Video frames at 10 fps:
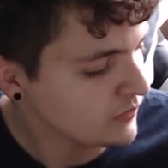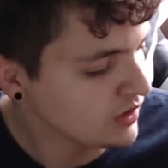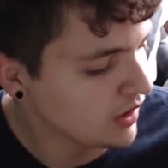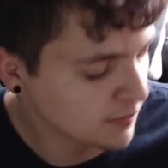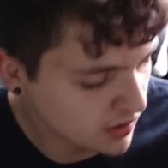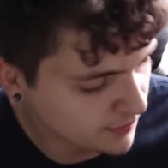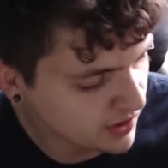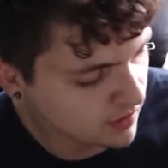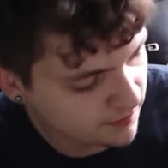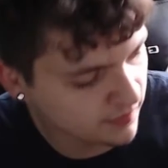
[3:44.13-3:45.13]
I'm coming
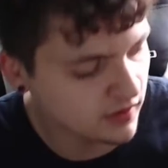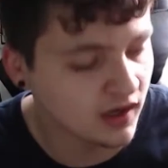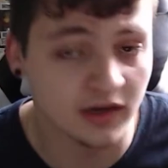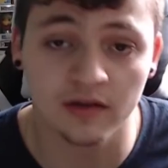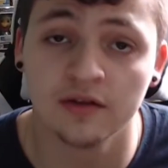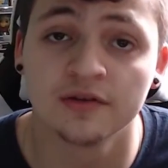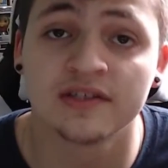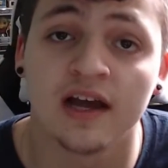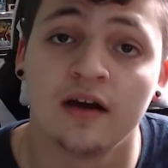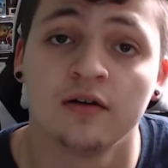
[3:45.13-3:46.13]
up on a little
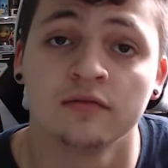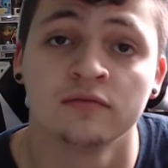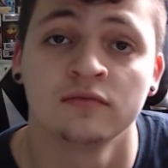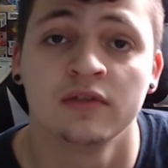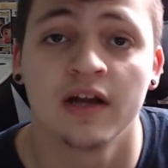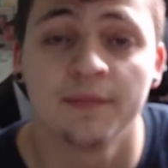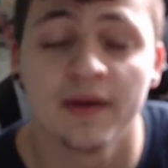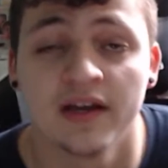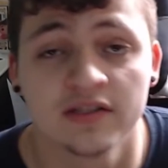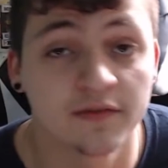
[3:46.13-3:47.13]
town that I
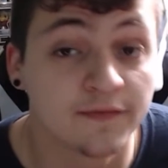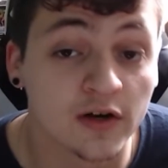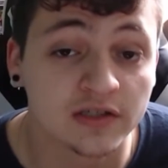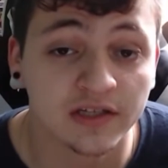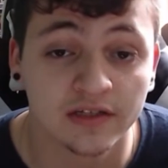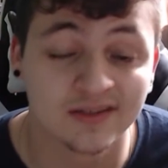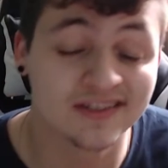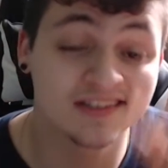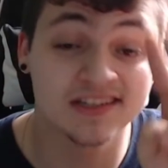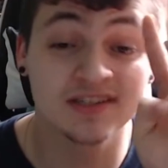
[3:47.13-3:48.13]
passed the first day. So
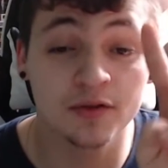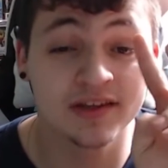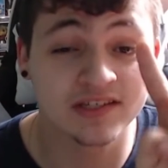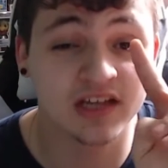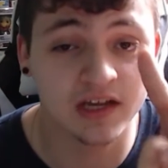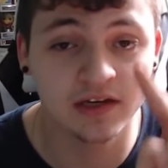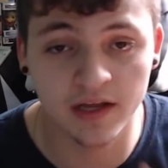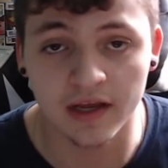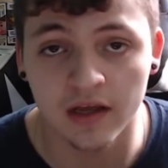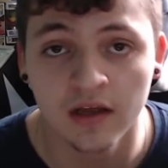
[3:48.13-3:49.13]
this is only the second
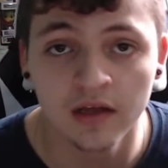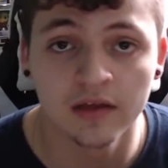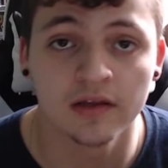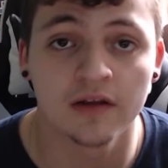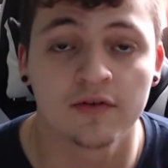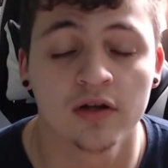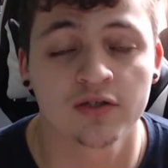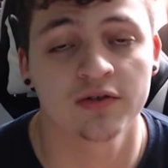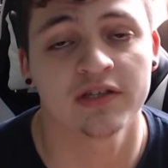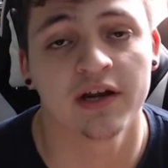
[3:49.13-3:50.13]
day that I've gone
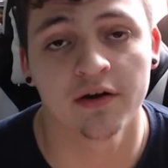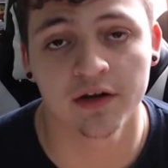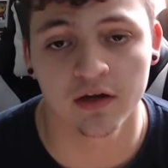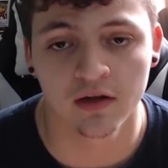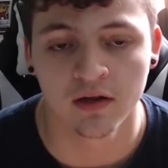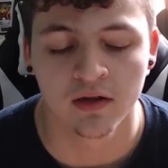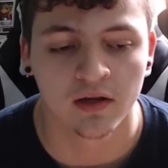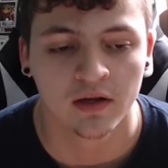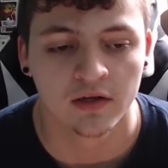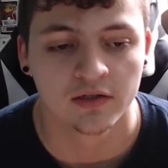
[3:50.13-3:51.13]
towards that area.
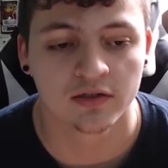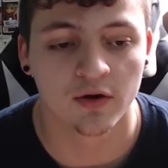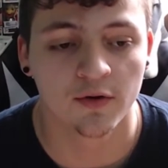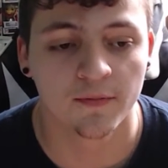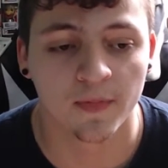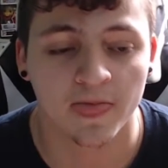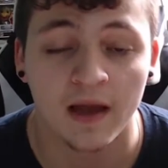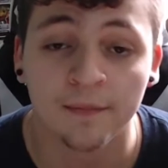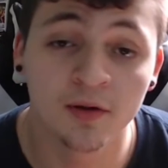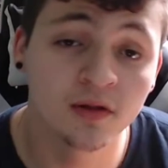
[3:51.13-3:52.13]
So
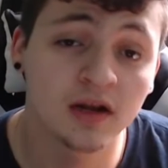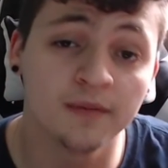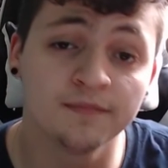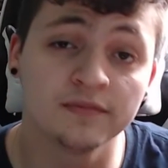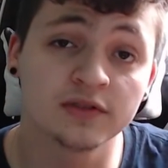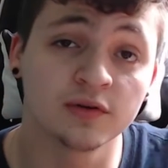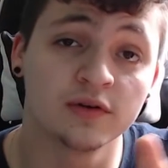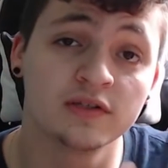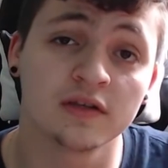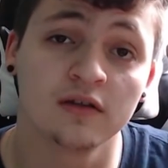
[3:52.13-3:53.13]
I'm pulling up
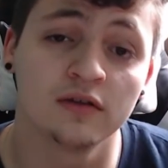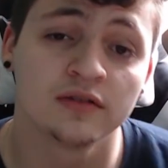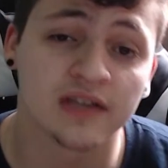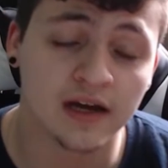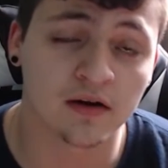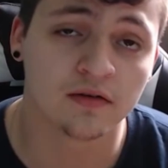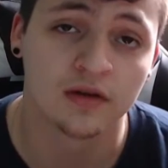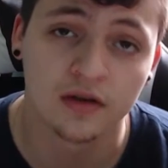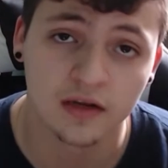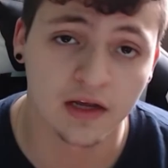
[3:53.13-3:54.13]
towards a little town,
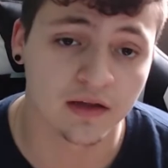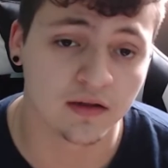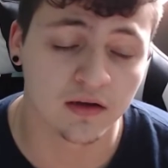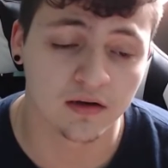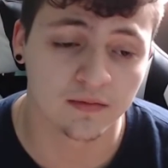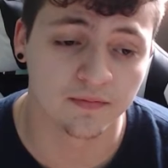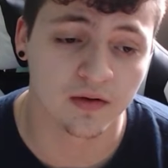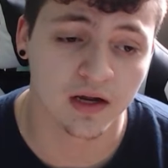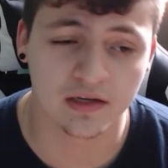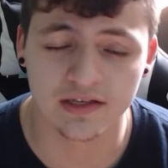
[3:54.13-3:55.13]
and
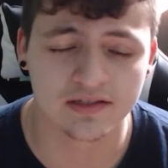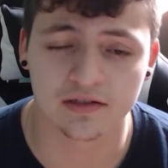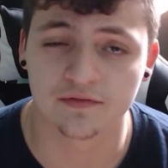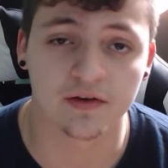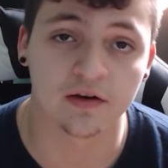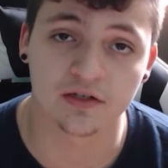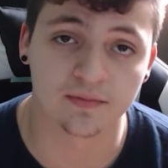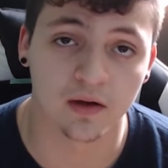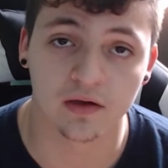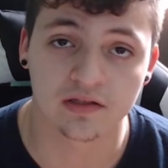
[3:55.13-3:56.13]
it's very
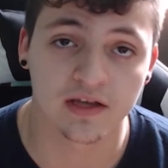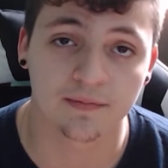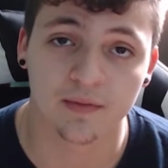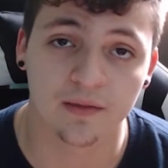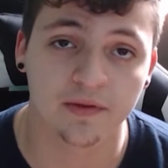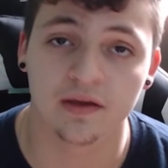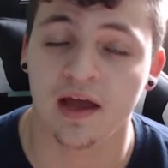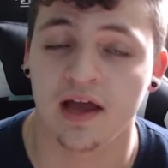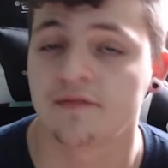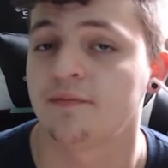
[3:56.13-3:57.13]
small. It's like maybe
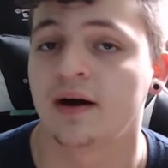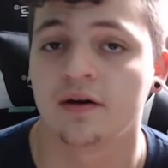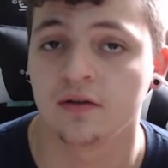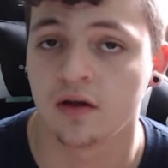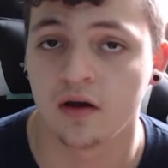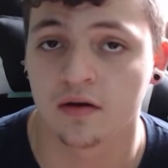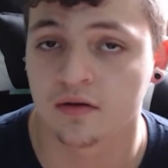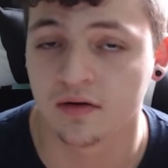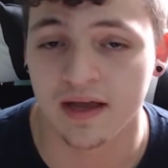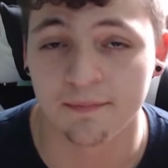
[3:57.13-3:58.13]
half a mile
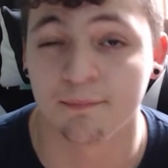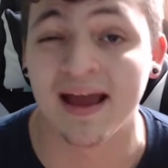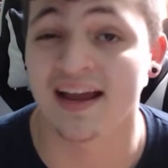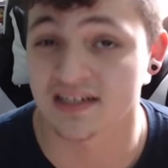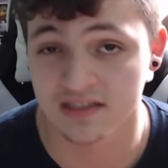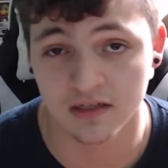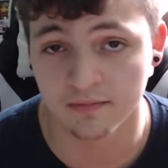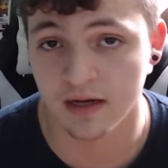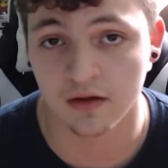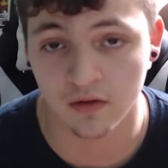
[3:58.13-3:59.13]
long, at max a
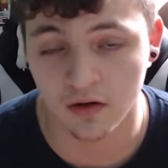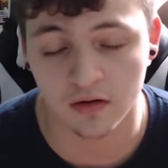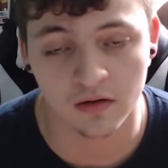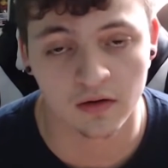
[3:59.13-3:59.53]
mile long.